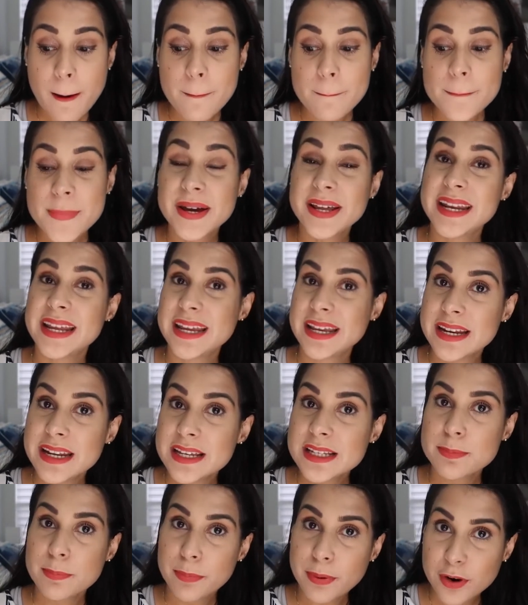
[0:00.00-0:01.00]
but it
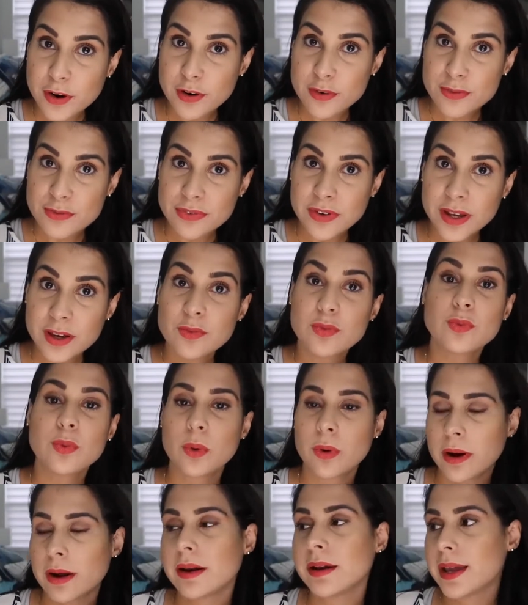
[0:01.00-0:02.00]
is perfect
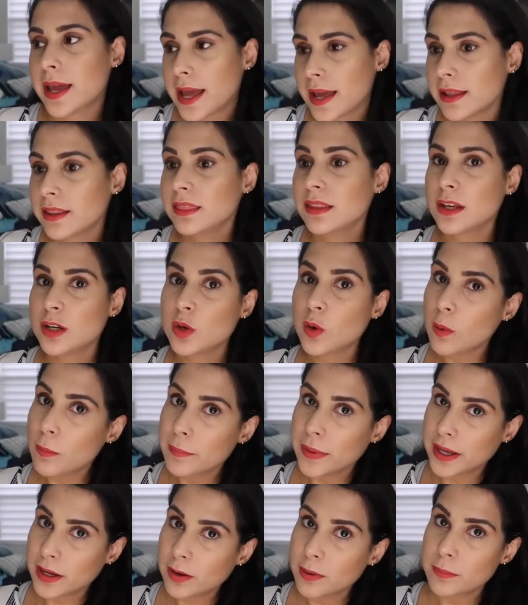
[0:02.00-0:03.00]
for, again, the no
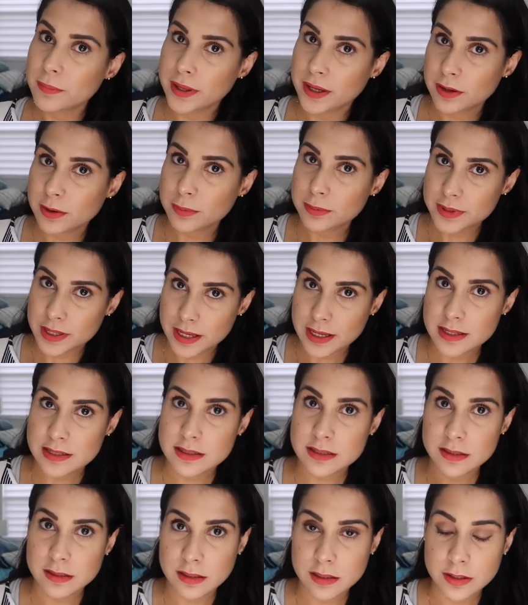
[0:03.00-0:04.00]
makeup days
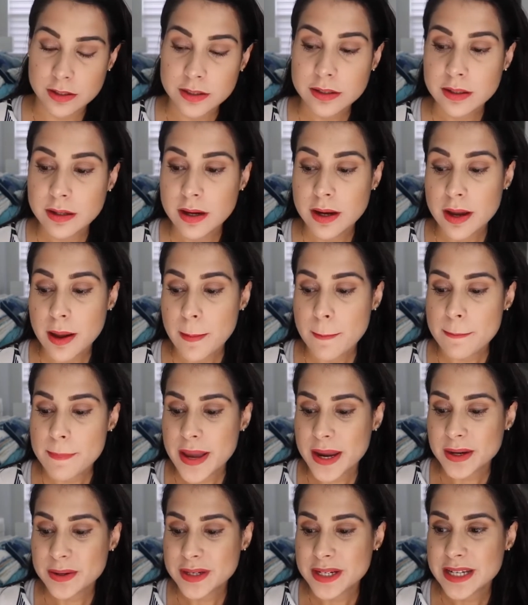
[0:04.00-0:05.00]
look.
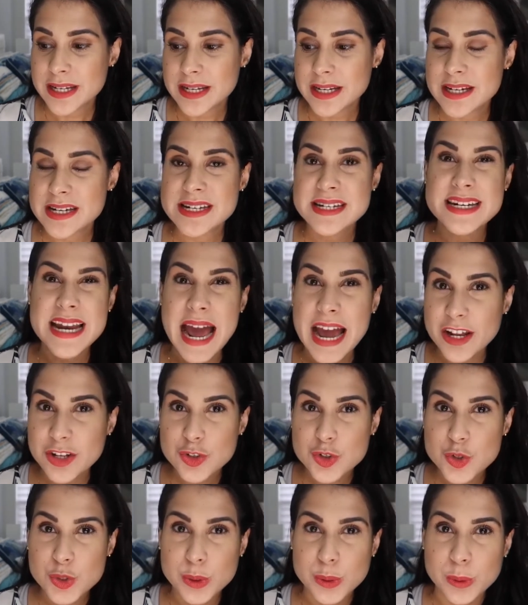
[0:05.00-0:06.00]
Very
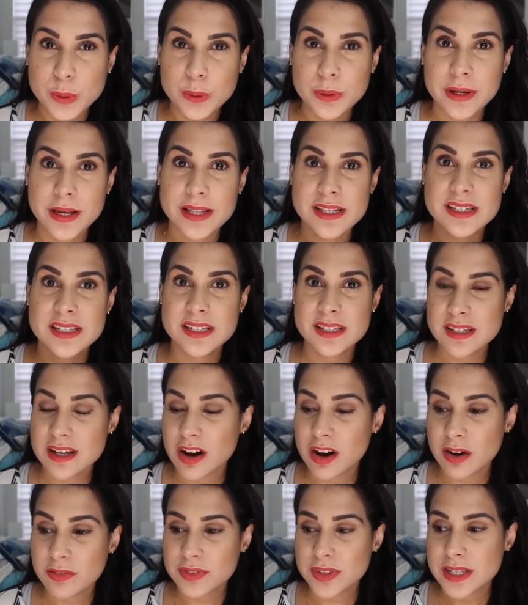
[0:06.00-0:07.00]
natural and
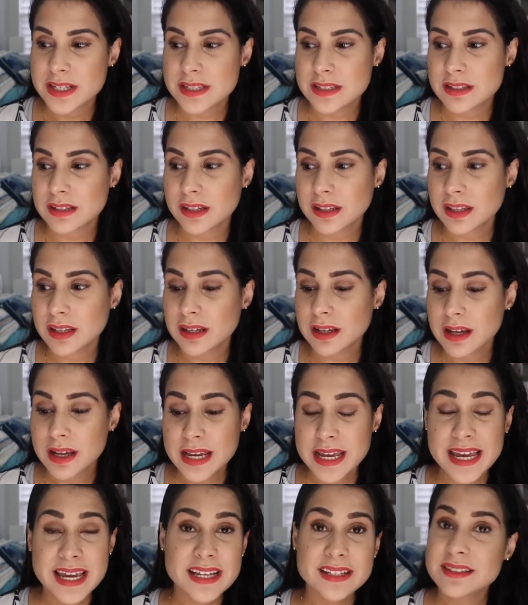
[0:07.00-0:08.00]
soft. It's
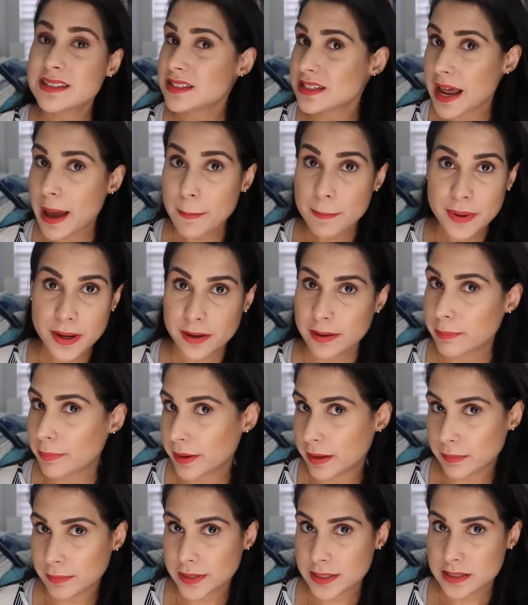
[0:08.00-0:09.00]
not very
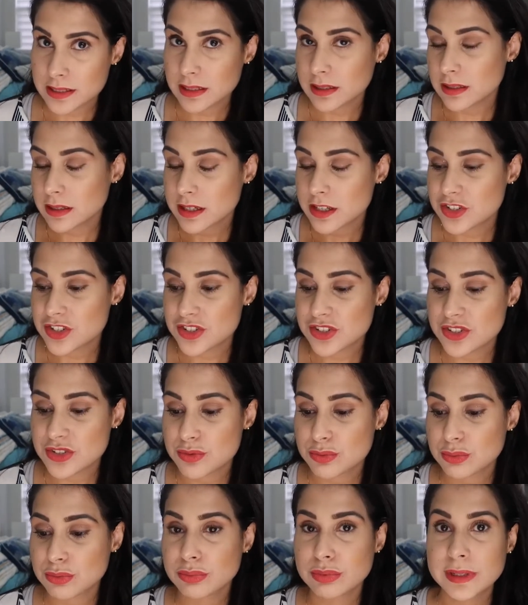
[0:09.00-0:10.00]
pigmented. It's just
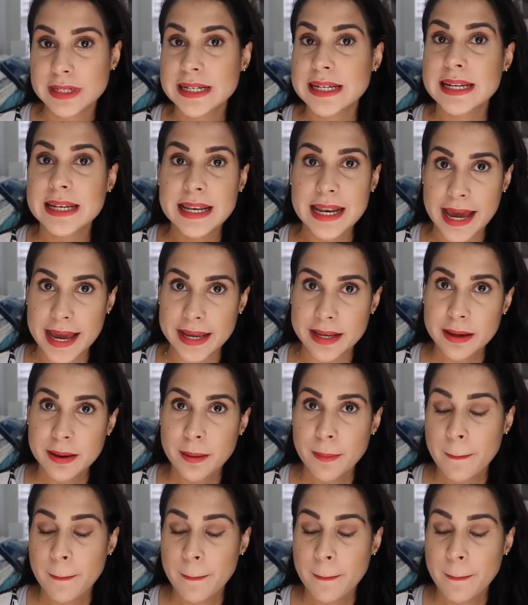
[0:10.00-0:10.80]
really light,